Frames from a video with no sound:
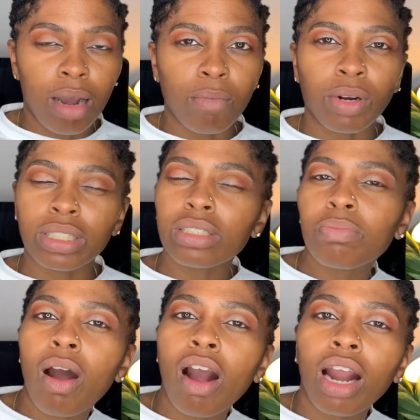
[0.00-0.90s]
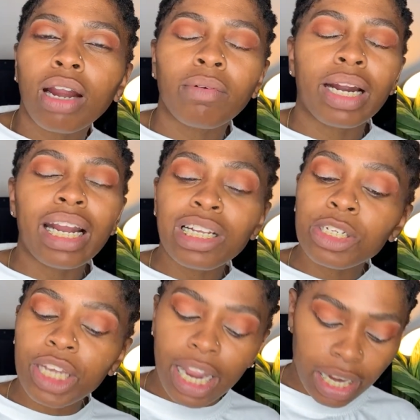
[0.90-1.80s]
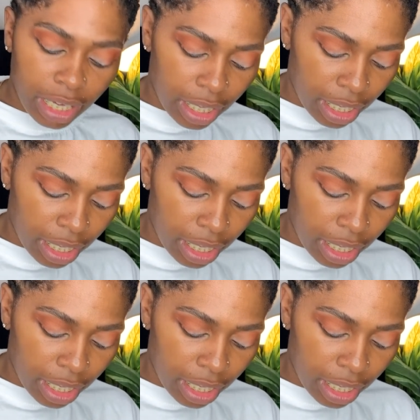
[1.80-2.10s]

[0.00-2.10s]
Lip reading: We're smart, we're educated.